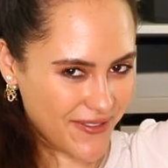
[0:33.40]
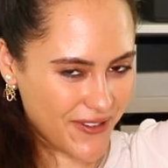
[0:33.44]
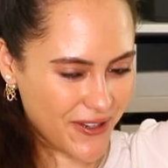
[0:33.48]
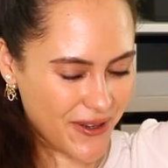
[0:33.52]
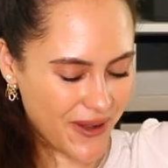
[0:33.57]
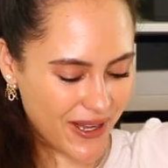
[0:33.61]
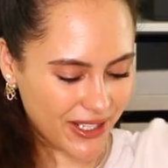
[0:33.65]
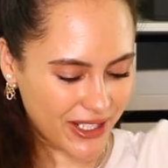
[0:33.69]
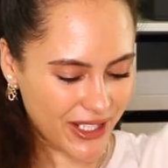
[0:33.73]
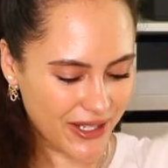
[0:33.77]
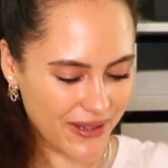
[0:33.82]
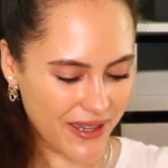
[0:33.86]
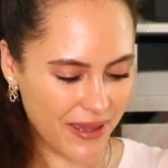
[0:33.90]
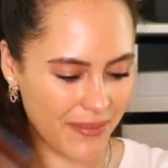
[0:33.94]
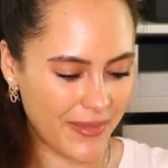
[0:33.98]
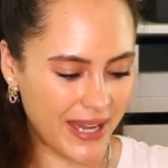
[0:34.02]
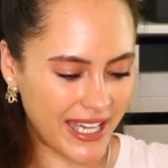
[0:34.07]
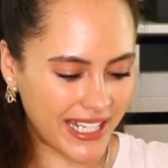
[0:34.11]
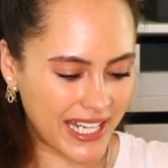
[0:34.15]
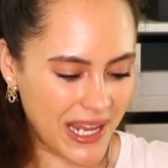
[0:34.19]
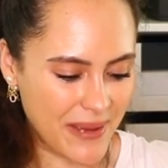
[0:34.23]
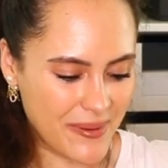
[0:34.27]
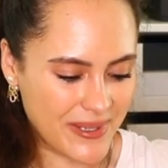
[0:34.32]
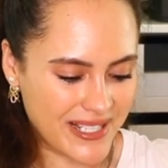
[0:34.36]
If you are new here,
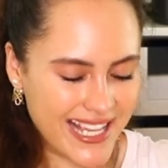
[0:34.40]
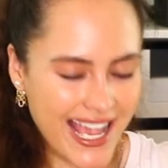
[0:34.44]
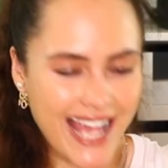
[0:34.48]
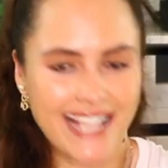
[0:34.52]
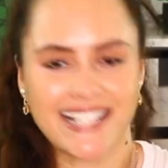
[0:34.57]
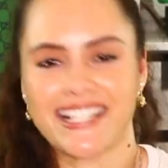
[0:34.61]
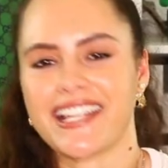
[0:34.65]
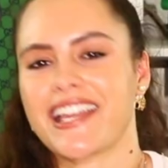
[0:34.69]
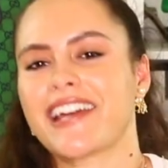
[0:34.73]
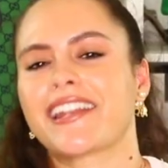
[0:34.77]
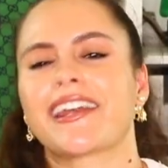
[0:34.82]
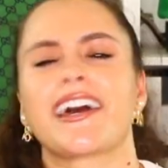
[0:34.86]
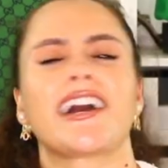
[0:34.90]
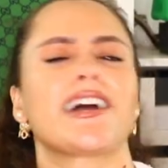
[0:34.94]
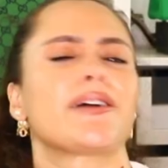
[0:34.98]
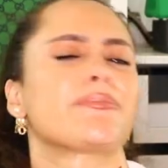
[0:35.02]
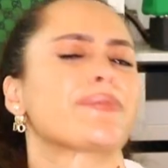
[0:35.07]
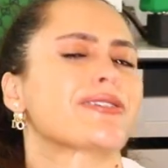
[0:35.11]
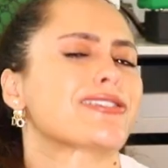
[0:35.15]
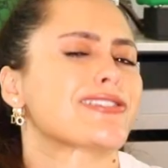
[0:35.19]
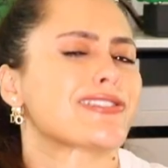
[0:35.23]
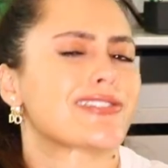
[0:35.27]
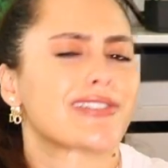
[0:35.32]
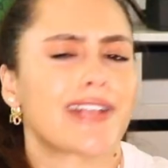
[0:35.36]
my name is Cassie and I am
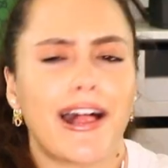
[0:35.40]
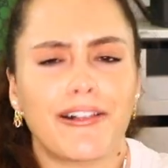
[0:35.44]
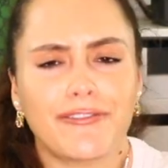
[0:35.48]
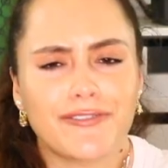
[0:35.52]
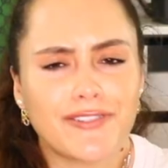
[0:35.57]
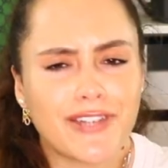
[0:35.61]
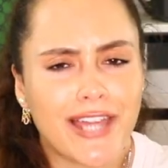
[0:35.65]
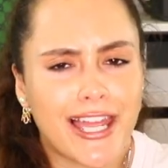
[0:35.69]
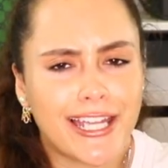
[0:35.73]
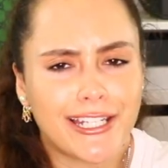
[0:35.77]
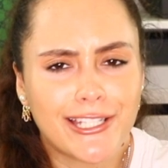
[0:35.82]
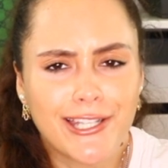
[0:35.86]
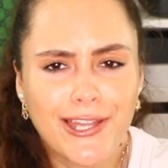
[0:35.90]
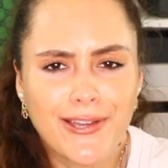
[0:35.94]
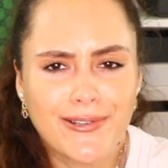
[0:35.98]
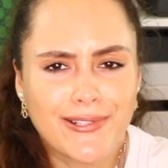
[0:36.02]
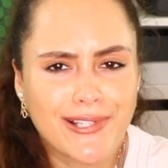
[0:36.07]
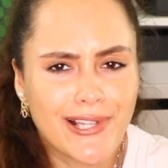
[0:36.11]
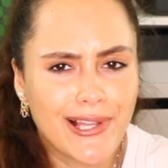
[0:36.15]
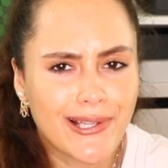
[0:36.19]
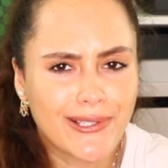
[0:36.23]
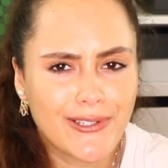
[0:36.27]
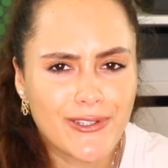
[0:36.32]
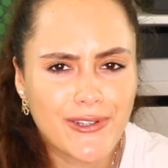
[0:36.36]
a
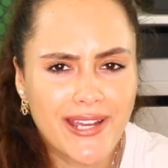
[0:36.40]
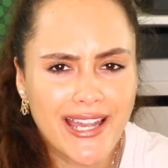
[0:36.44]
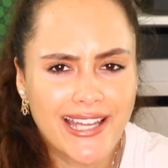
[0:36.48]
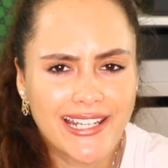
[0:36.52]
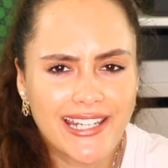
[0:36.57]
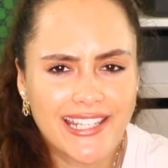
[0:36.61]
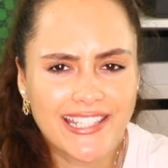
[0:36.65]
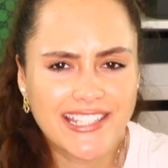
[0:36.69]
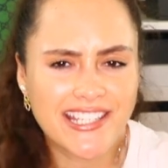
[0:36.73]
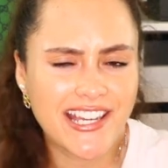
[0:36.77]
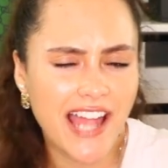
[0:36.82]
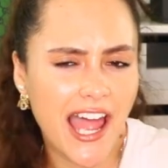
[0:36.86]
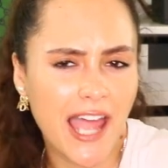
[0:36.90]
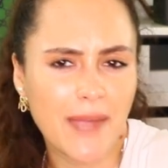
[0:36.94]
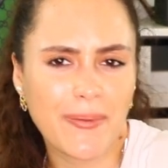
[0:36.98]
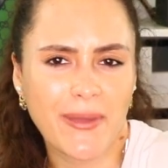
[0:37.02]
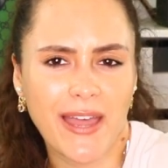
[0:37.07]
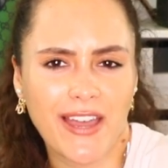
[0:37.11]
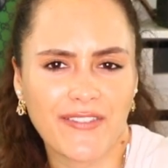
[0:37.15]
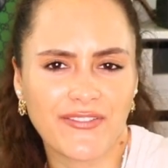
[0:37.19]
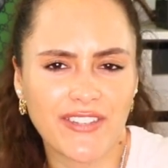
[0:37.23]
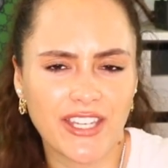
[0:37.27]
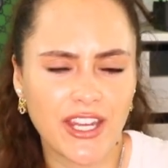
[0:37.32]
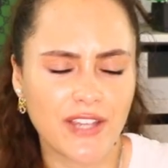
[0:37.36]
self-diagnosed luxury addict. I put
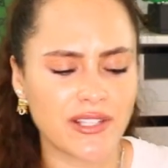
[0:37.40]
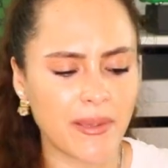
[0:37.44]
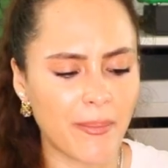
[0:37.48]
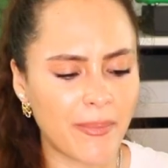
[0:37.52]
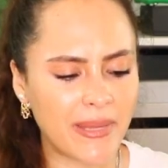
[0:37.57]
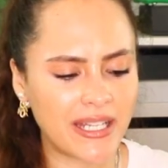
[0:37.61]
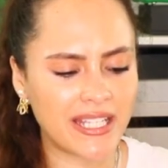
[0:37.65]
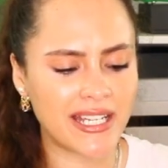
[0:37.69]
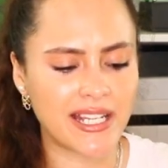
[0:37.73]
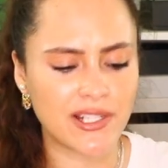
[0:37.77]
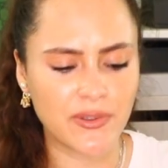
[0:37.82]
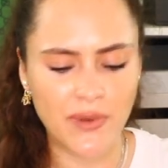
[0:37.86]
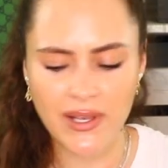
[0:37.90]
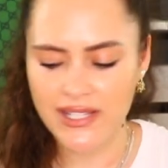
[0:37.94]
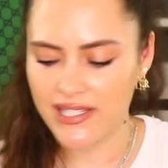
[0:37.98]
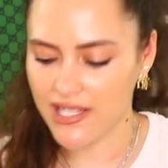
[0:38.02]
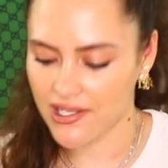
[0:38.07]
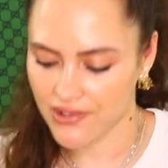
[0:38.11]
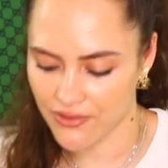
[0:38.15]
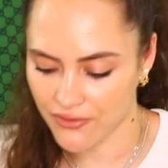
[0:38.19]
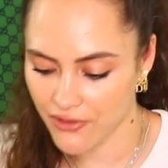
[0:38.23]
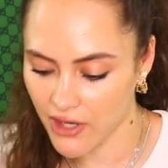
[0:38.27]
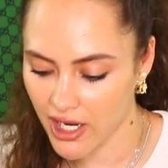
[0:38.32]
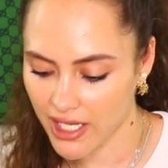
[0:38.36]
out videos on Mondays,
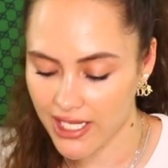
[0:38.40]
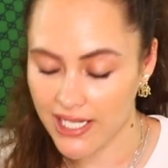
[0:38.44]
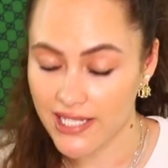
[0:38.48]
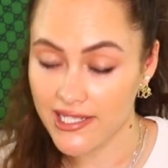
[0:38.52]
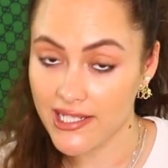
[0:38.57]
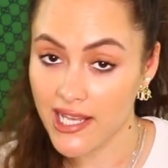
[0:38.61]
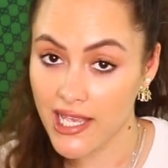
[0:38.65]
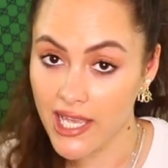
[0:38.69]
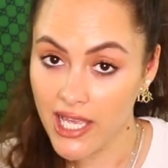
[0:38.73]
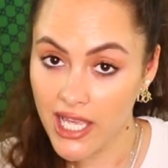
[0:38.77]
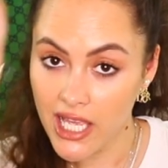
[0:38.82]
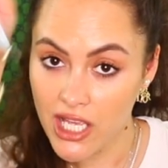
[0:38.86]
Wednesdays and Fridays.